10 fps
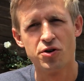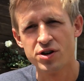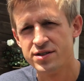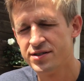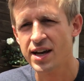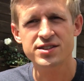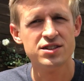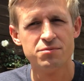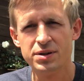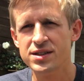an
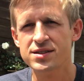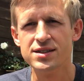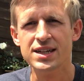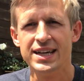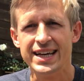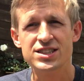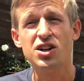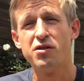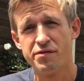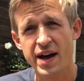organization, a business, it's
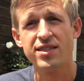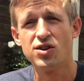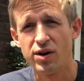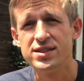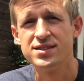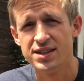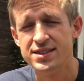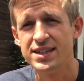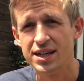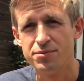going to affect the rest of
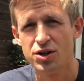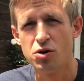the team.